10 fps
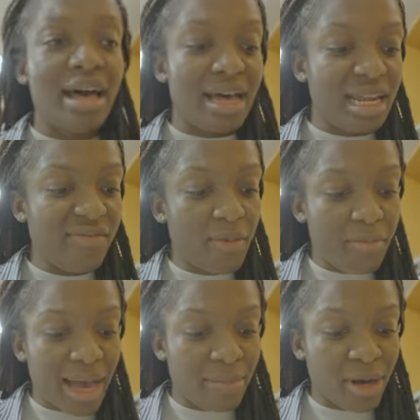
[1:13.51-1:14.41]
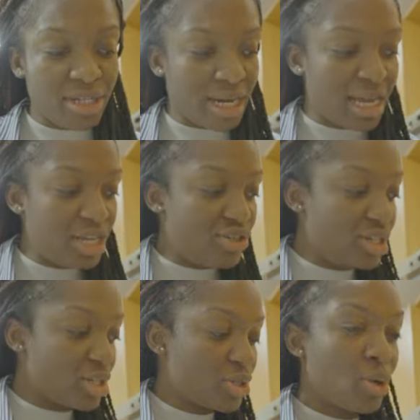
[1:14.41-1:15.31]
didn't even buy much. I
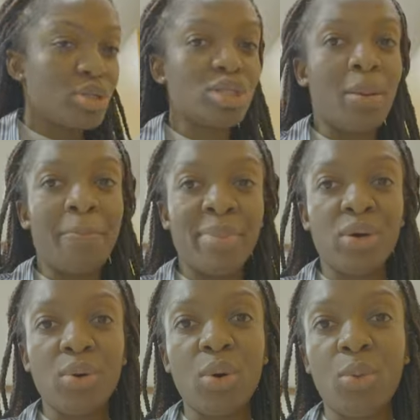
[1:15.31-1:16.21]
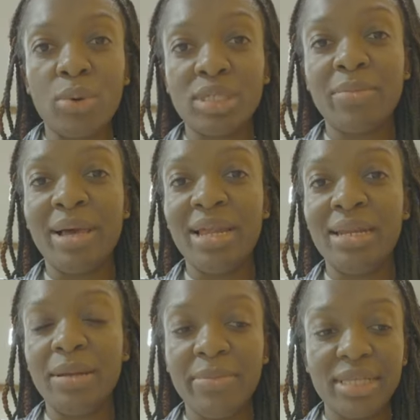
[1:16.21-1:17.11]
literally just got some milk,
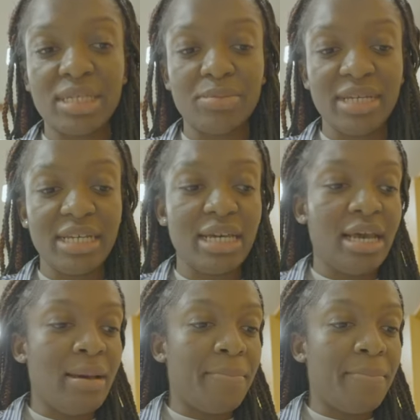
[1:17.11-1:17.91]
watermelon, and minced meat.